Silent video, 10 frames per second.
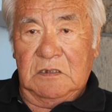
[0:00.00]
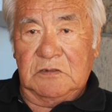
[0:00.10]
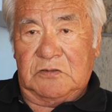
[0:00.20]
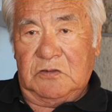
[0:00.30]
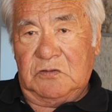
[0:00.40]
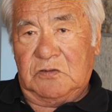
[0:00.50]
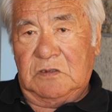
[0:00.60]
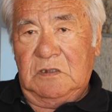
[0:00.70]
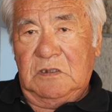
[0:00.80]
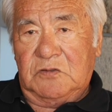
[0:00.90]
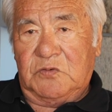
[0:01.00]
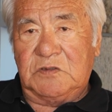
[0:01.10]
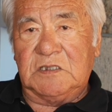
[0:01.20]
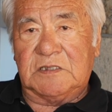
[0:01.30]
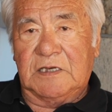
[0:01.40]
So
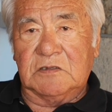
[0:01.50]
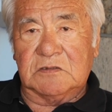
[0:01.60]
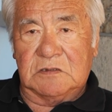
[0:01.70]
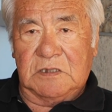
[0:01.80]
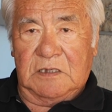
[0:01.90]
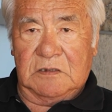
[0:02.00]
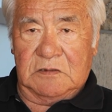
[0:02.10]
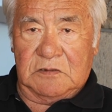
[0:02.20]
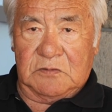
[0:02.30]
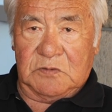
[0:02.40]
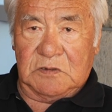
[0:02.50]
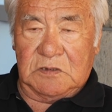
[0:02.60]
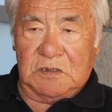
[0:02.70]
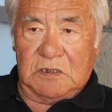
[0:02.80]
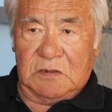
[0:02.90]
twenty thousand dollars
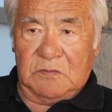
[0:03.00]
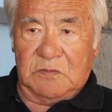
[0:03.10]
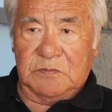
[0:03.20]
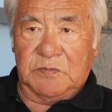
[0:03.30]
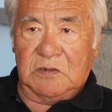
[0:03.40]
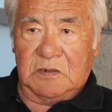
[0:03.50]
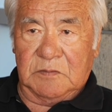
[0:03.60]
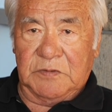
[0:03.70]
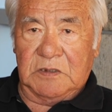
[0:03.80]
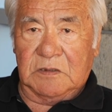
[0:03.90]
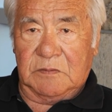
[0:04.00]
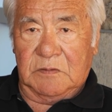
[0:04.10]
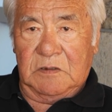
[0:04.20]
was uh, was going to be the,